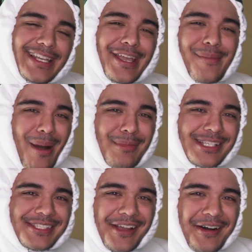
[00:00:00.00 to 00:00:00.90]
Damn, I
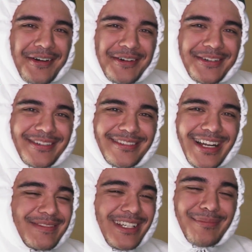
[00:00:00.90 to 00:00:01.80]
miss y'all.
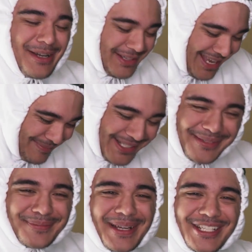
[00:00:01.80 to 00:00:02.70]
I'm talking about like my,
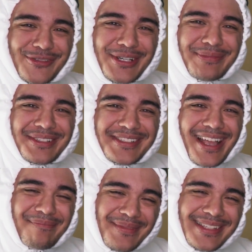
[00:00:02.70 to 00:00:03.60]
my dreamers.
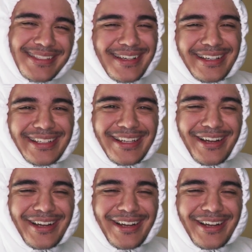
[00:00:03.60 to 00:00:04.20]
I miss talking to